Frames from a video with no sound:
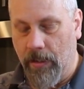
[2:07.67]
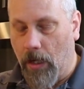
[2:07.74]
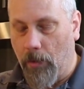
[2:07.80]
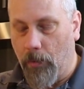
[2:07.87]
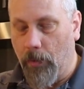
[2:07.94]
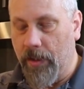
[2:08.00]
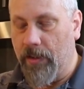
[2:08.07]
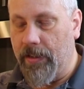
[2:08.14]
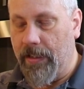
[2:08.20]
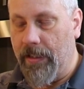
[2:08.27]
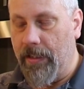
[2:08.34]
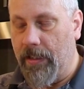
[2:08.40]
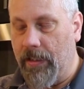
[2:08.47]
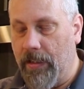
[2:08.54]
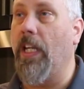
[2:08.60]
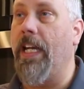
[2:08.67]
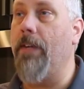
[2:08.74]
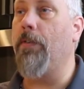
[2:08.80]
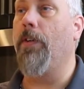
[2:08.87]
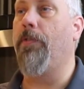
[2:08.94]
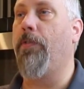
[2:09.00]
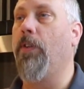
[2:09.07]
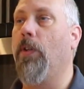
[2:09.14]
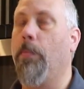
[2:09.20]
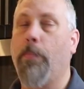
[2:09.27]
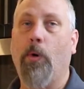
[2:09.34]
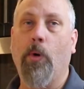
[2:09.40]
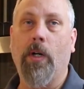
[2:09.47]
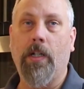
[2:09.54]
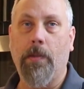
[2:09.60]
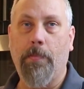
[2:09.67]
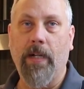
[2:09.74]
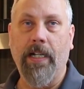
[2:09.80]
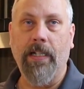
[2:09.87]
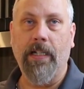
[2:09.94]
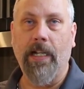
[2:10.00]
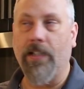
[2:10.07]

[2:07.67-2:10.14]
a really flavorful pork bite